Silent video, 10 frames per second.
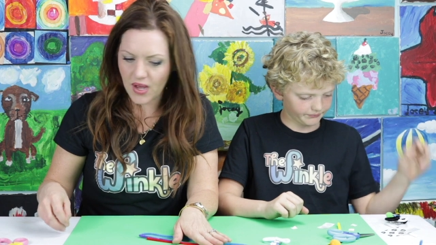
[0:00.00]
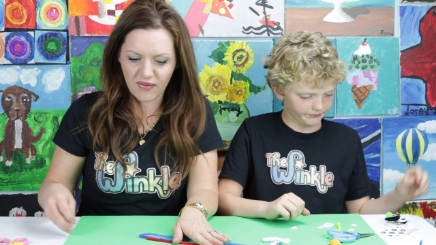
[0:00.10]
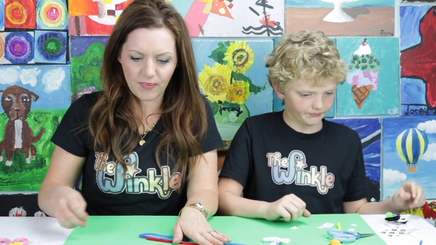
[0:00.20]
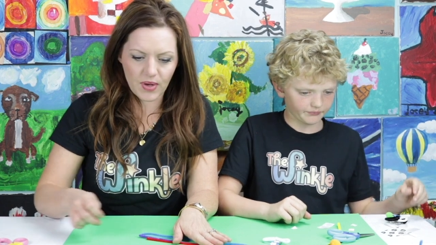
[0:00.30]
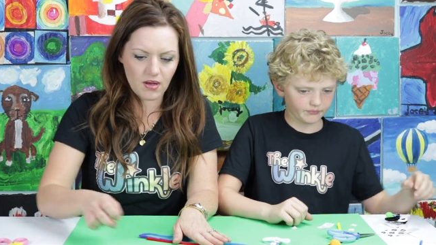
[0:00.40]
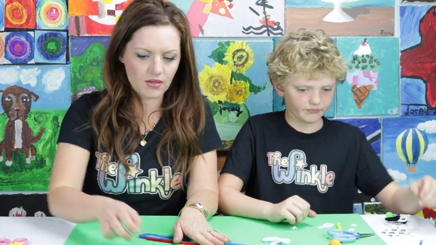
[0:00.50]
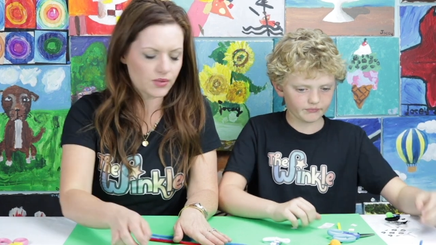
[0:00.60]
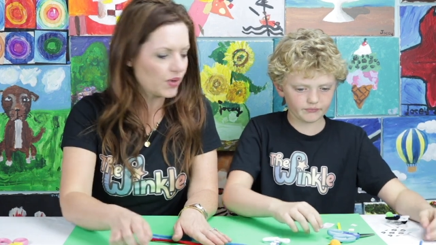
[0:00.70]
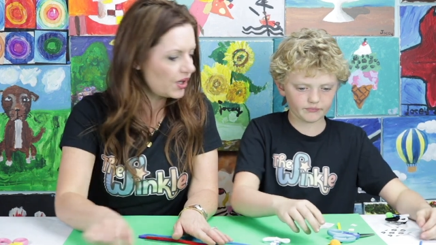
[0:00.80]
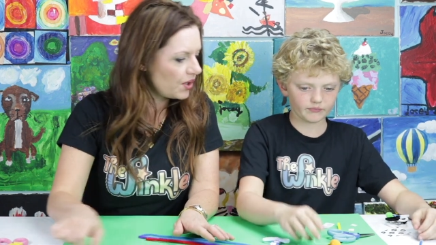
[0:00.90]
Speaker 1: puffballs.
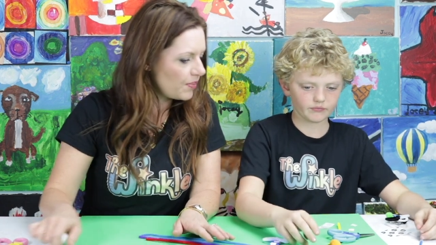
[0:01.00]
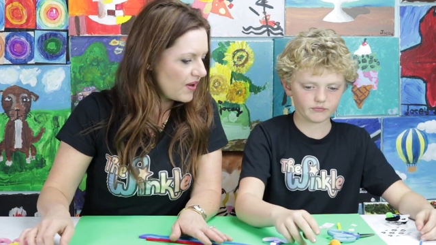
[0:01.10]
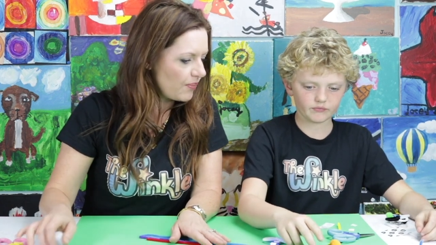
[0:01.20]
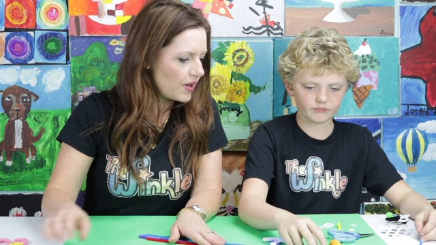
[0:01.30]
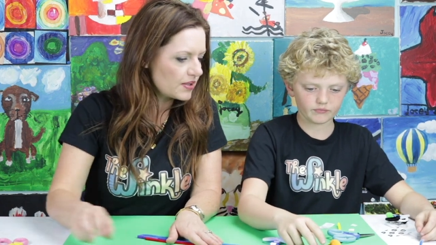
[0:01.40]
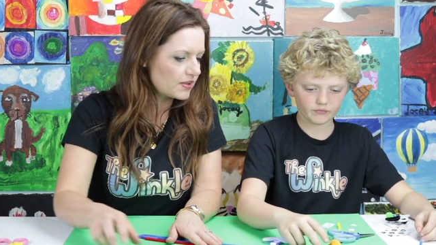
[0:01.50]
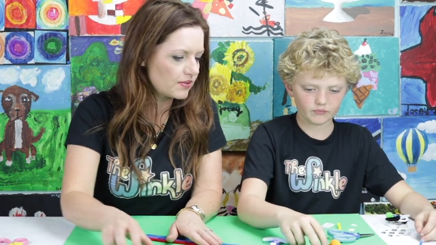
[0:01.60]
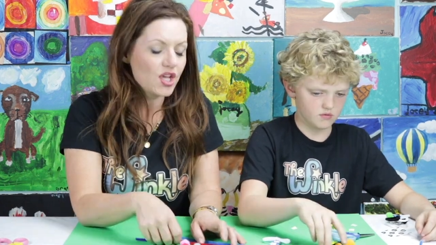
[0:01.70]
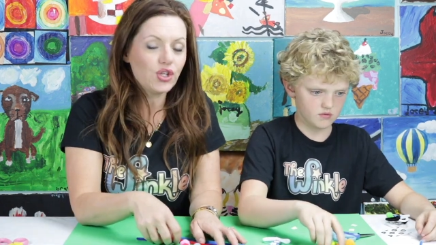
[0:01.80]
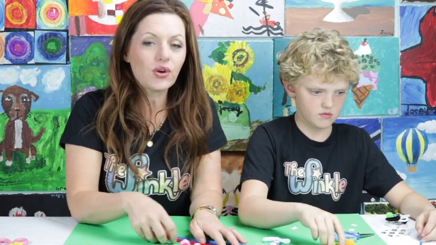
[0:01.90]
Where are your puffballs?
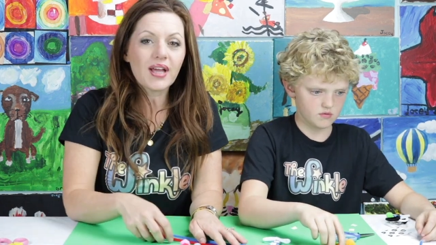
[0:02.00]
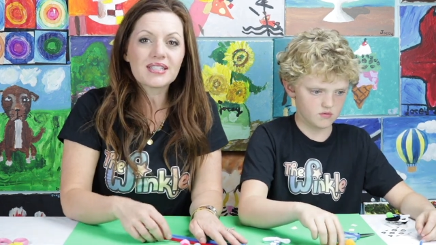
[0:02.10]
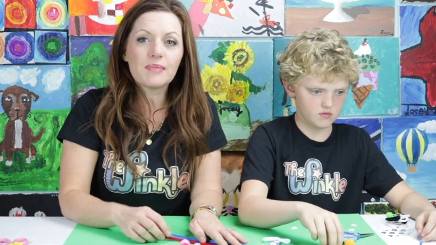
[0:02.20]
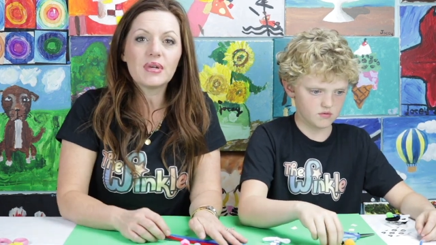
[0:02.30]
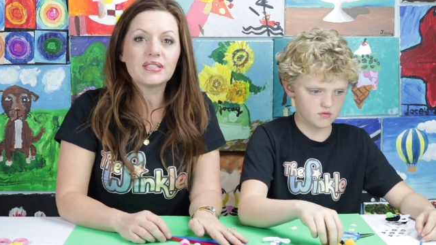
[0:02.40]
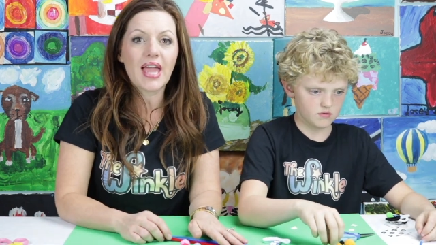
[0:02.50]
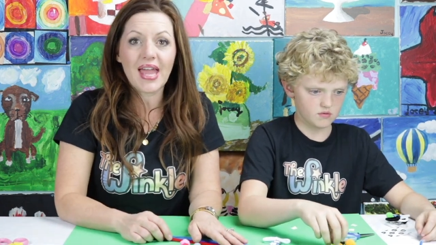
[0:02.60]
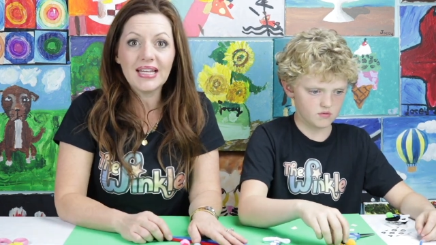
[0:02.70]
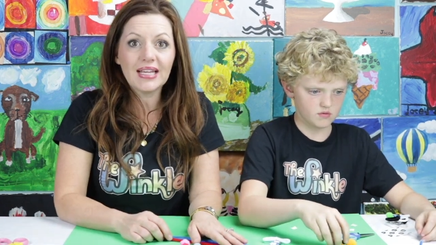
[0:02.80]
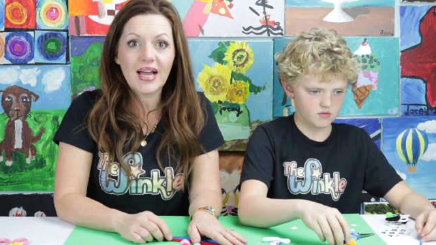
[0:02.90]
You guys can build
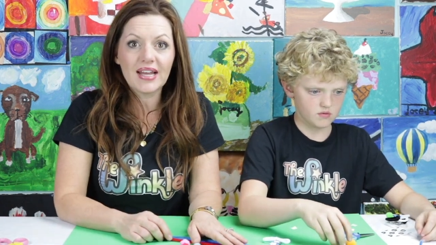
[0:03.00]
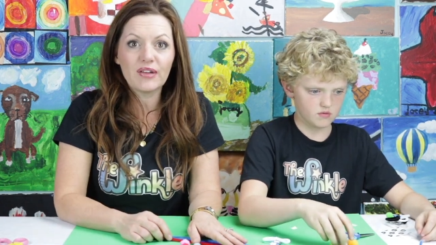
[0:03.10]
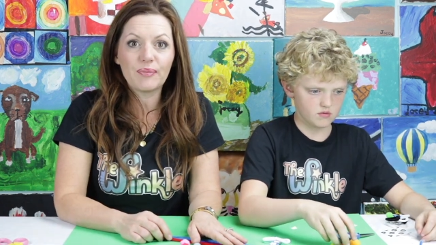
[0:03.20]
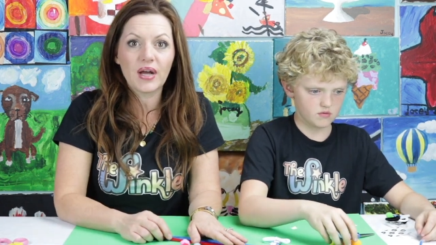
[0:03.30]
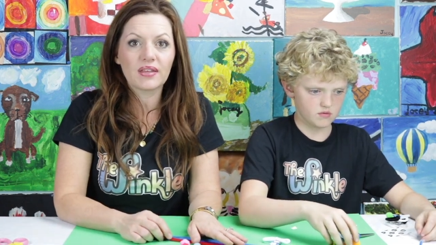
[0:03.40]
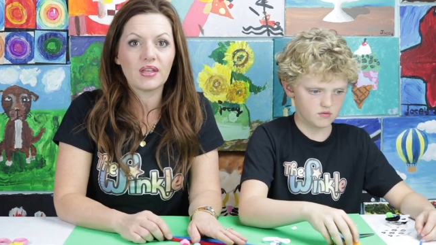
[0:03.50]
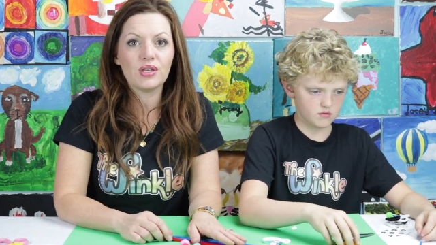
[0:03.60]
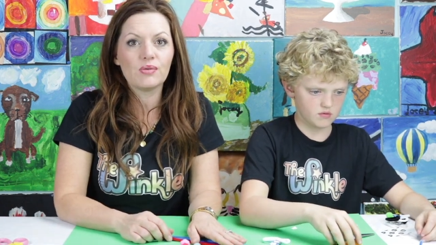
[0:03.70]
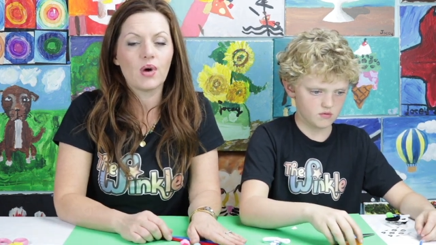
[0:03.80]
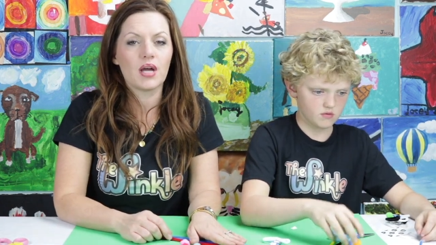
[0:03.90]
any kind of bug that
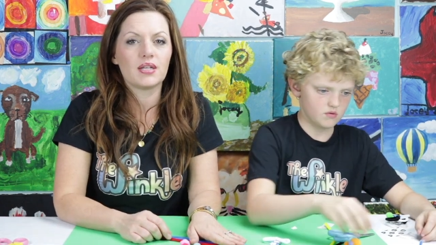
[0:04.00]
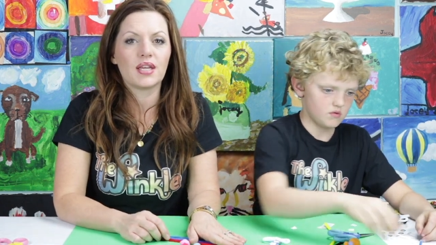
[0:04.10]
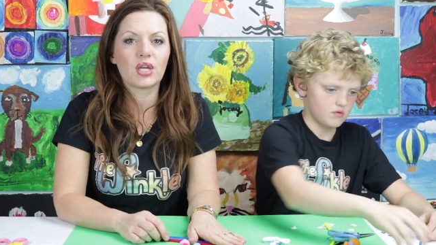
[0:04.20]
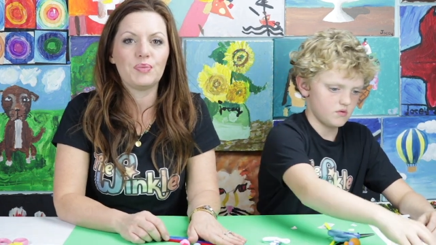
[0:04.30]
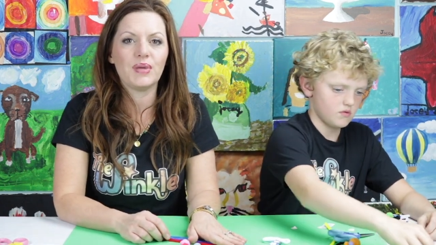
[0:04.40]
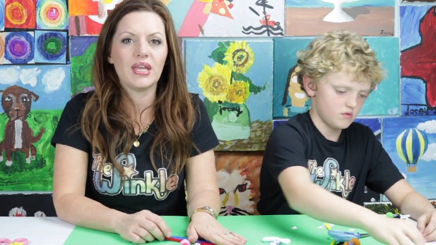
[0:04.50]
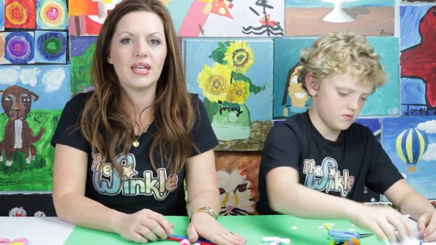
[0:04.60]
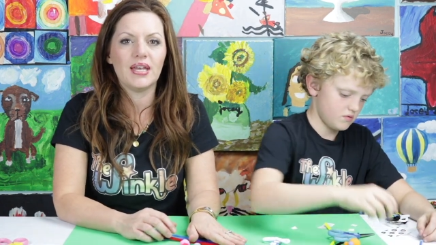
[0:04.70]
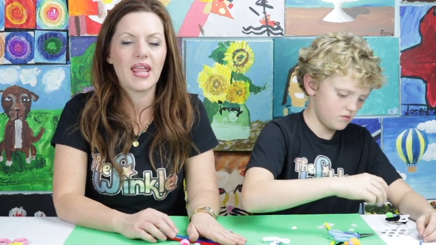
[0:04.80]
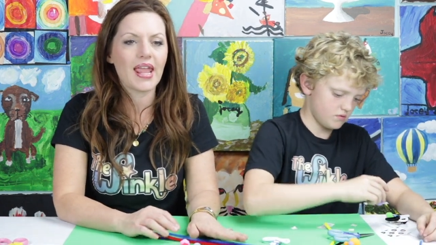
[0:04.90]
you want. It could be
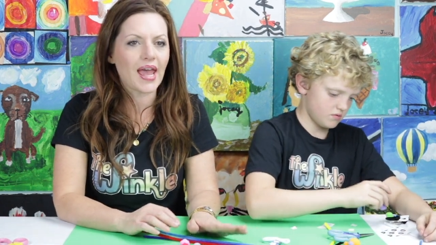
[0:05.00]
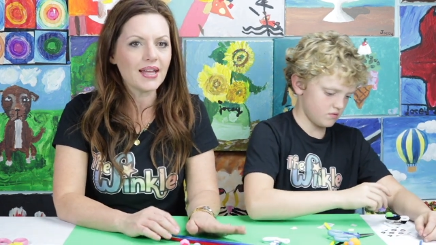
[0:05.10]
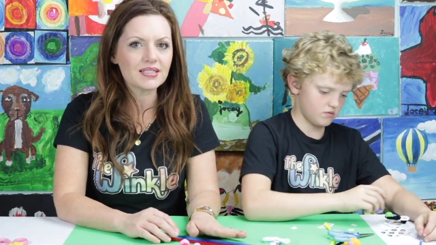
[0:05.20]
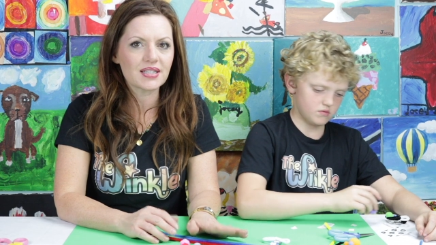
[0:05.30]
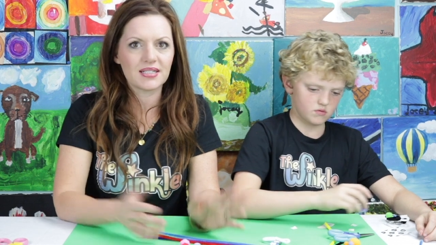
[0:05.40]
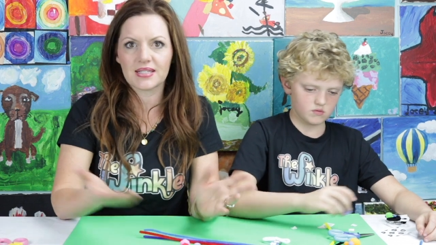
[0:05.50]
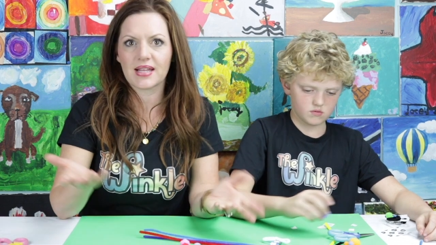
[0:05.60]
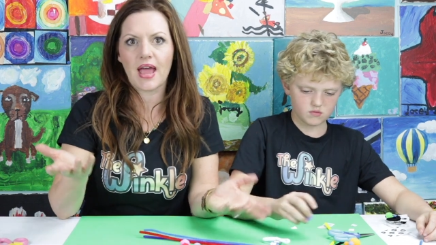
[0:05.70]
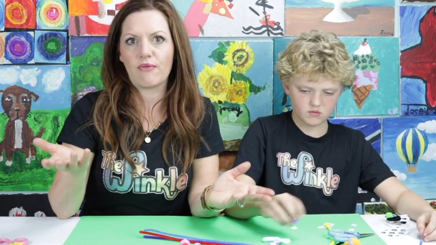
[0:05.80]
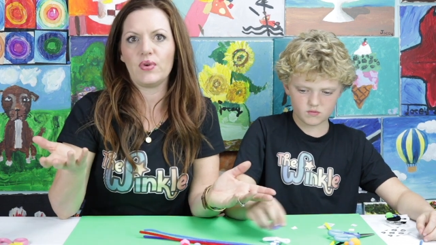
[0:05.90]
an ant that doesn't
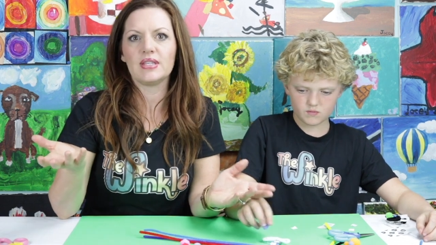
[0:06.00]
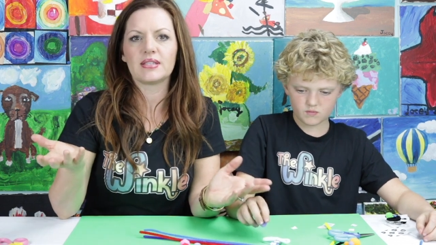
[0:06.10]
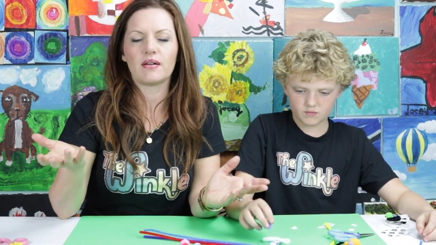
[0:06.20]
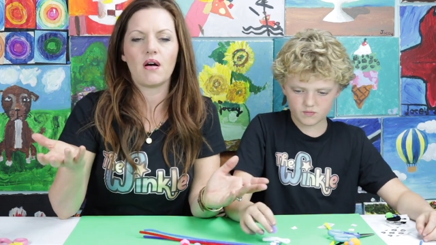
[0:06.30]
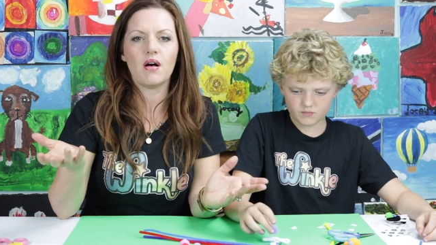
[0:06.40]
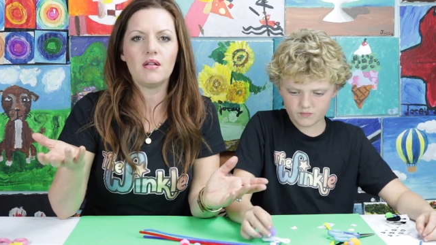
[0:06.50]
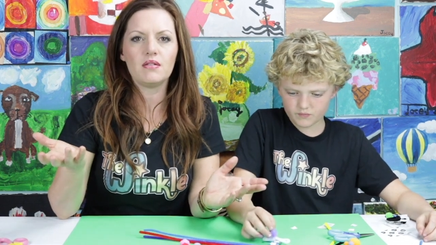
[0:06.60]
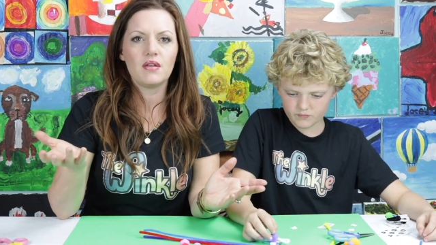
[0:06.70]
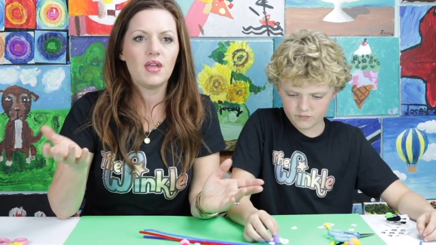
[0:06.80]
have wings at all.